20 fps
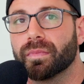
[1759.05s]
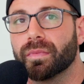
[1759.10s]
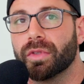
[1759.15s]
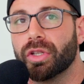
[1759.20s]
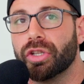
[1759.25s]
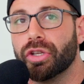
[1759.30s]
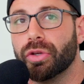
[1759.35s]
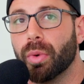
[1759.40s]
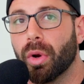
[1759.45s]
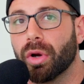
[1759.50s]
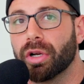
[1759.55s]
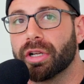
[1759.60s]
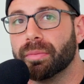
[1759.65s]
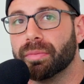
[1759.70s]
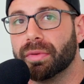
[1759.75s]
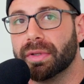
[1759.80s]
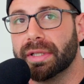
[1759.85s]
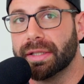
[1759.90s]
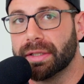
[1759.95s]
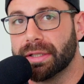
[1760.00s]
You are
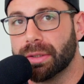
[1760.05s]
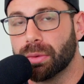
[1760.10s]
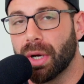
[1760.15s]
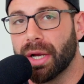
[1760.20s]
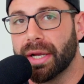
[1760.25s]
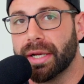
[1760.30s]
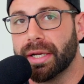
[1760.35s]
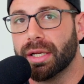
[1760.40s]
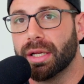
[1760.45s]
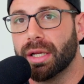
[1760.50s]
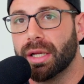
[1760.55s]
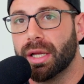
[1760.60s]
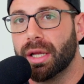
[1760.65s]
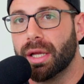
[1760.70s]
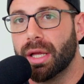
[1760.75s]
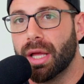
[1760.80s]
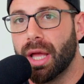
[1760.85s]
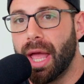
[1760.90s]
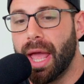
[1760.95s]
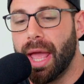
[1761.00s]
completely right.
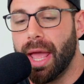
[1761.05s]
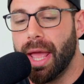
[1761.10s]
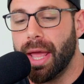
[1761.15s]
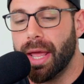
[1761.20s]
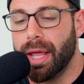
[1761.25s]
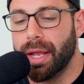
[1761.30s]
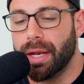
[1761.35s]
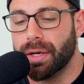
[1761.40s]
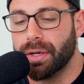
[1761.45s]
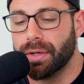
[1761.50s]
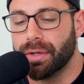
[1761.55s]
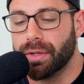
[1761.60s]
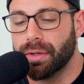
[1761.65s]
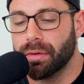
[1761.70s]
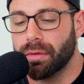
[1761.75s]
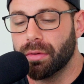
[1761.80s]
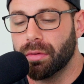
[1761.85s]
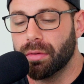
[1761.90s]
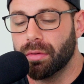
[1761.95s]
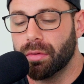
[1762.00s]
And
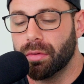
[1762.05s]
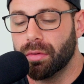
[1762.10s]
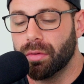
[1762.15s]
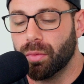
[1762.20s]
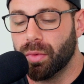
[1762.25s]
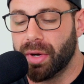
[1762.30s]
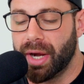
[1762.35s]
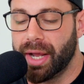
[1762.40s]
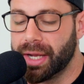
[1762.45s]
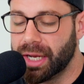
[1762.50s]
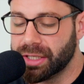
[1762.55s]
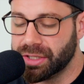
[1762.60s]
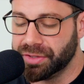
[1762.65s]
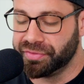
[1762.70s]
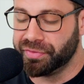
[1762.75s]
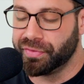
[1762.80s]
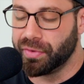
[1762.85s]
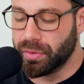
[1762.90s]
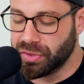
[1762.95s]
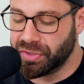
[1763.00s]
when I got to
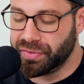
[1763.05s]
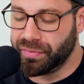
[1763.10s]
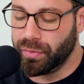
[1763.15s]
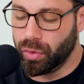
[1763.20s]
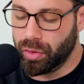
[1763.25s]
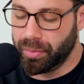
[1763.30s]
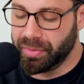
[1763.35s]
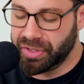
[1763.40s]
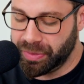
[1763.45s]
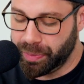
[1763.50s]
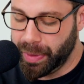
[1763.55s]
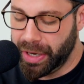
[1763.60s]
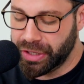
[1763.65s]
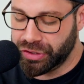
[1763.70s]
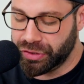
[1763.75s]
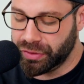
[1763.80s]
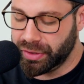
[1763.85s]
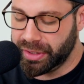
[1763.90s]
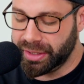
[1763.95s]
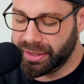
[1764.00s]
First Form,
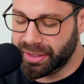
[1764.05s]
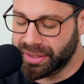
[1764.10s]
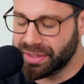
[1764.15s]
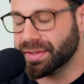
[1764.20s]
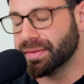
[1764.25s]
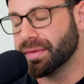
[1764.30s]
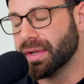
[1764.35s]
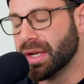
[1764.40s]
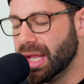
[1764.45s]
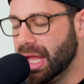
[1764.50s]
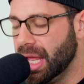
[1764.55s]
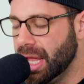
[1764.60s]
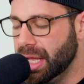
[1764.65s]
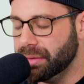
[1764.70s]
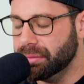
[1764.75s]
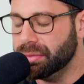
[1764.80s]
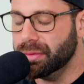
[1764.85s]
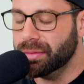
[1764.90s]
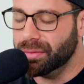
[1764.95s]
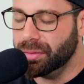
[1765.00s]
especially, because
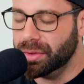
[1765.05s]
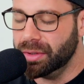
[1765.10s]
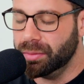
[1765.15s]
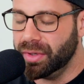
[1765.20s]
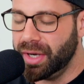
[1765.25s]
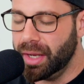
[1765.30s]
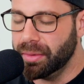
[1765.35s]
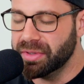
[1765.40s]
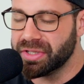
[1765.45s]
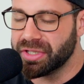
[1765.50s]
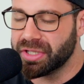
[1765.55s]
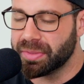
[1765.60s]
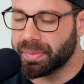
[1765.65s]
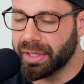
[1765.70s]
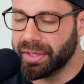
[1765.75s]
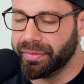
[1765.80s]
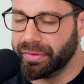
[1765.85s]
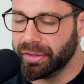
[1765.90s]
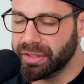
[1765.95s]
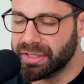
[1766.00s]
when I was in
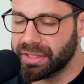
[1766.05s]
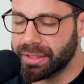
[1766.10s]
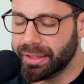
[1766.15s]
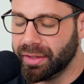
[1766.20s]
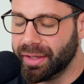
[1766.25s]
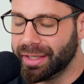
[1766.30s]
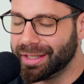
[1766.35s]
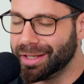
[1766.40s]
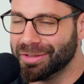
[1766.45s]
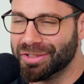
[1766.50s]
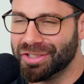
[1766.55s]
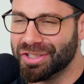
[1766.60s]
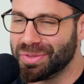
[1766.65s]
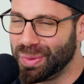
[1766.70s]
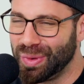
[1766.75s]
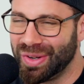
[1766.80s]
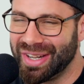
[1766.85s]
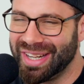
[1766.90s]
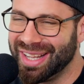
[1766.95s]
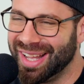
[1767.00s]
Springfield still, like, I was just
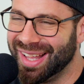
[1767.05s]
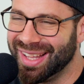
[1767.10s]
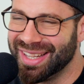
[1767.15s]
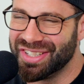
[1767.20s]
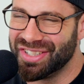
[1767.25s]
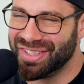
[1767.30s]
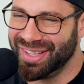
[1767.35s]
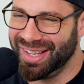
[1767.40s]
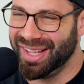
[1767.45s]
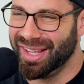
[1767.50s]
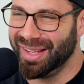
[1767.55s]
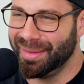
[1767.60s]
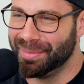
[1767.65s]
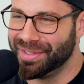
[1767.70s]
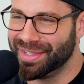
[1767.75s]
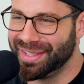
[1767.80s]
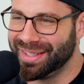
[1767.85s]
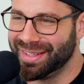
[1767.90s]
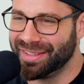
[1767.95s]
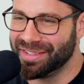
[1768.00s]
working odd
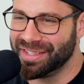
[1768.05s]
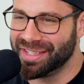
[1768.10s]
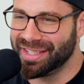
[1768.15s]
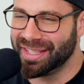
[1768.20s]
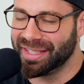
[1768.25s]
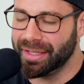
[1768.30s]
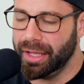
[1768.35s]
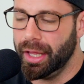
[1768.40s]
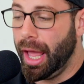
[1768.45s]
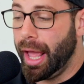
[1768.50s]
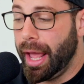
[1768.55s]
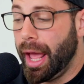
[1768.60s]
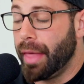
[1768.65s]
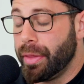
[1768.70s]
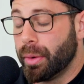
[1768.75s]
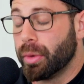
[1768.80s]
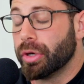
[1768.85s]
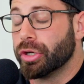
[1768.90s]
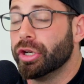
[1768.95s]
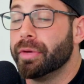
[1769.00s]
jobs, and I was like,
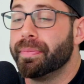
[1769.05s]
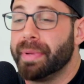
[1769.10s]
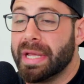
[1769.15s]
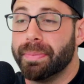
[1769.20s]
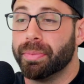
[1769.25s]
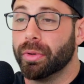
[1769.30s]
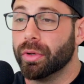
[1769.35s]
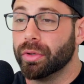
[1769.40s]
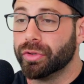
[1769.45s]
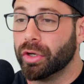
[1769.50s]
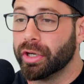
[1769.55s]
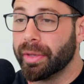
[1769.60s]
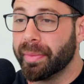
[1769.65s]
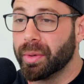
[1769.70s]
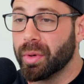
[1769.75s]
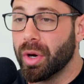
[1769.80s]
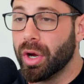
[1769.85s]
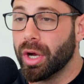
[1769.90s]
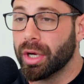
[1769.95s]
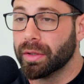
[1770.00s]
there were good people. Don't get me
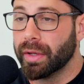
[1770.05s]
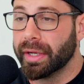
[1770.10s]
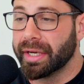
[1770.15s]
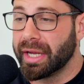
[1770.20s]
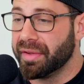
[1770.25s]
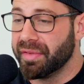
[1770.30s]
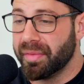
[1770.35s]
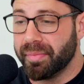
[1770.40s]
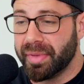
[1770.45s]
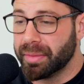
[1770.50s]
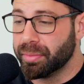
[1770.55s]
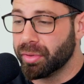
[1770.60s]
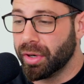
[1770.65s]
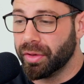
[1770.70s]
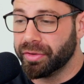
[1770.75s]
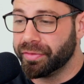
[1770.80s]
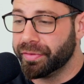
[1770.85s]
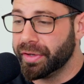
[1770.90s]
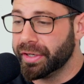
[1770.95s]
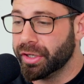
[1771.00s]
wrong. Like, I have a big
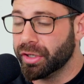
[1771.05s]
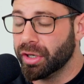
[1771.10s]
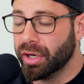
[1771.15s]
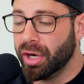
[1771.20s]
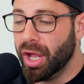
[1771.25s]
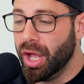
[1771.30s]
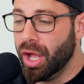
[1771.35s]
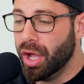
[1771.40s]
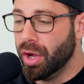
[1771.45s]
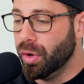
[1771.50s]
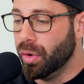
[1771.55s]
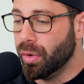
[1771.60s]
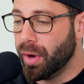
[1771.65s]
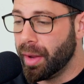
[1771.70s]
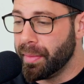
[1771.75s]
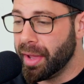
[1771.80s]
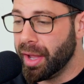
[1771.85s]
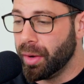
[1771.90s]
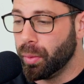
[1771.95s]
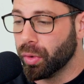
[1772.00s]
brother figure who I
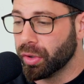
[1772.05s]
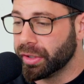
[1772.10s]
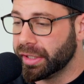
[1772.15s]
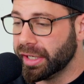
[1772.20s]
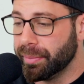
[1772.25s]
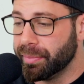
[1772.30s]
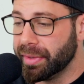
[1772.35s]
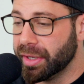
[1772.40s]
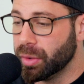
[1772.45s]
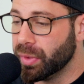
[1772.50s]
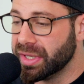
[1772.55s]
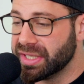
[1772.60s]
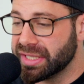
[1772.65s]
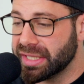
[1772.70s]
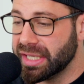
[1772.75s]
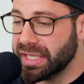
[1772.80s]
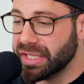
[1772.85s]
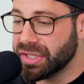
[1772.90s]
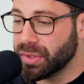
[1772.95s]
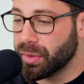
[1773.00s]
met working at Big
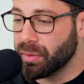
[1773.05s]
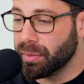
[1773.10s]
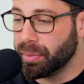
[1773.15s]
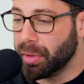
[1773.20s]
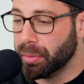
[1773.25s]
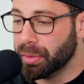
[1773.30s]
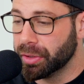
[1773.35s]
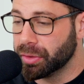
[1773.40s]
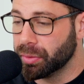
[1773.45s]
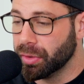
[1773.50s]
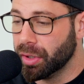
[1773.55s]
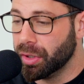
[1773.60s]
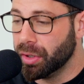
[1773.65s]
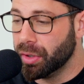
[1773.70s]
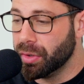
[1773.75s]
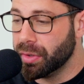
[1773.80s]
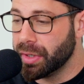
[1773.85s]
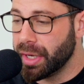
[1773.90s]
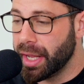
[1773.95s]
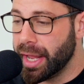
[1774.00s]
Whiskey's on Republic
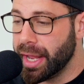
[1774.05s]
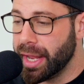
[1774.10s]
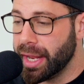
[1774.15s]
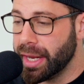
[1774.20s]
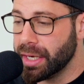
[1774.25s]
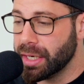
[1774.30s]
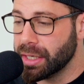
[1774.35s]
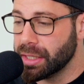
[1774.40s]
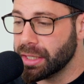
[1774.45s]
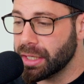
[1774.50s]
Road. And